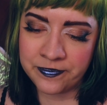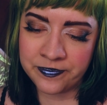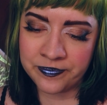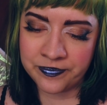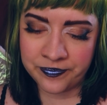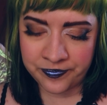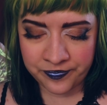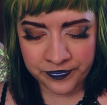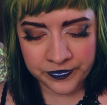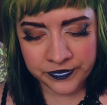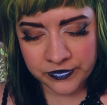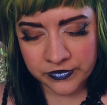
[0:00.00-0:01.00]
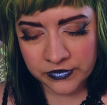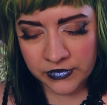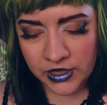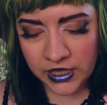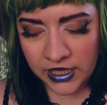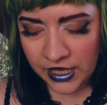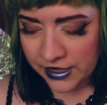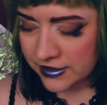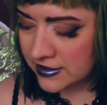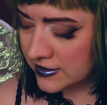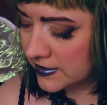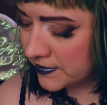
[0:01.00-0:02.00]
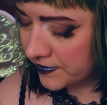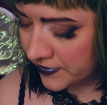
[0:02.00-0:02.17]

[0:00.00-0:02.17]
Yes.